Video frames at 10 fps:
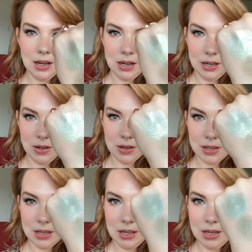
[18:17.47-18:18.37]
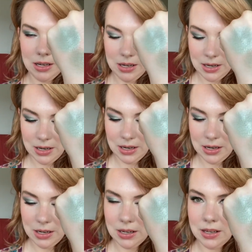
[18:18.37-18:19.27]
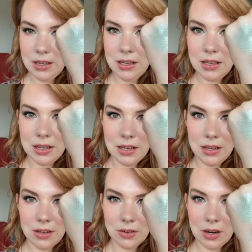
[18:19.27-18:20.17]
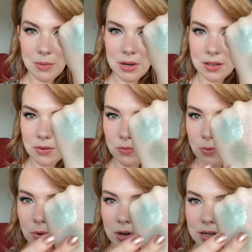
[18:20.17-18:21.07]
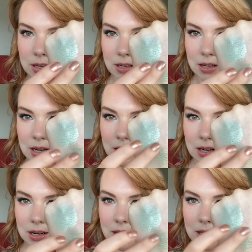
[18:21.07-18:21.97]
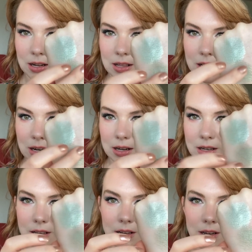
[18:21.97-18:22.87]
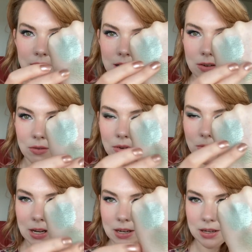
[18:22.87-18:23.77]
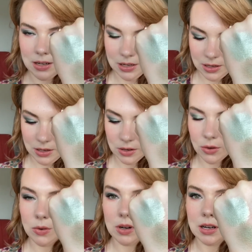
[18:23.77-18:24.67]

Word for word: And you can see it is described as a forest, and I think that is reflected in the tone.